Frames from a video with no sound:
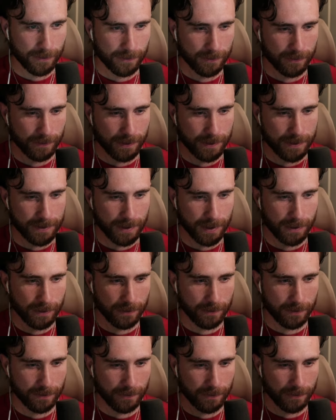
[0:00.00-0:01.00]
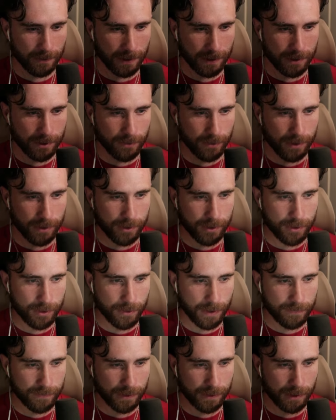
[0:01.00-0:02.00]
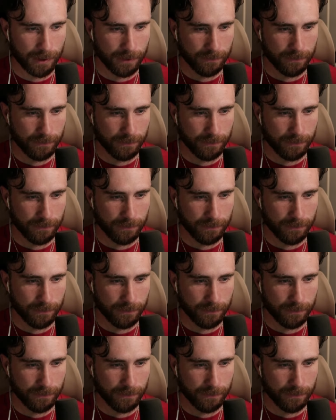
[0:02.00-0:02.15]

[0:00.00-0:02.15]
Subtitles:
Is that like do you have to love